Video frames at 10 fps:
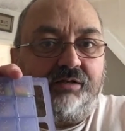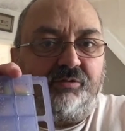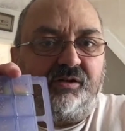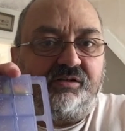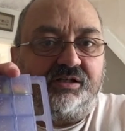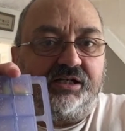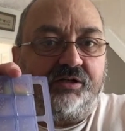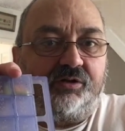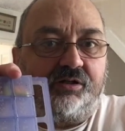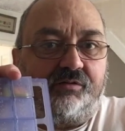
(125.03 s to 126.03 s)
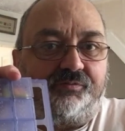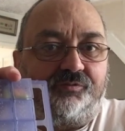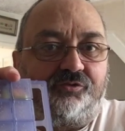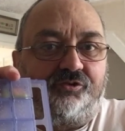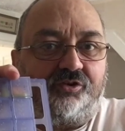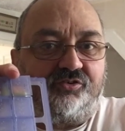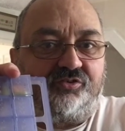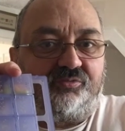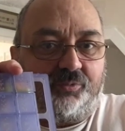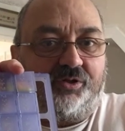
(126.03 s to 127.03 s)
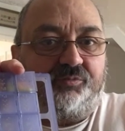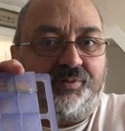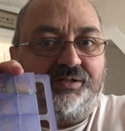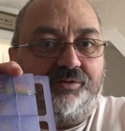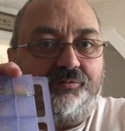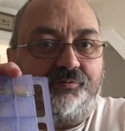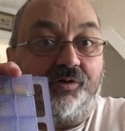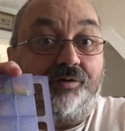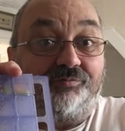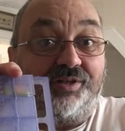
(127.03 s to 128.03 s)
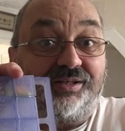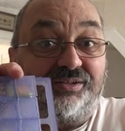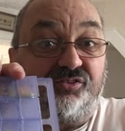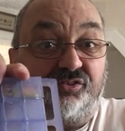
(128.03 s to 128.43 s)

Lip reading: well, near enough just, well, it's about another 5 days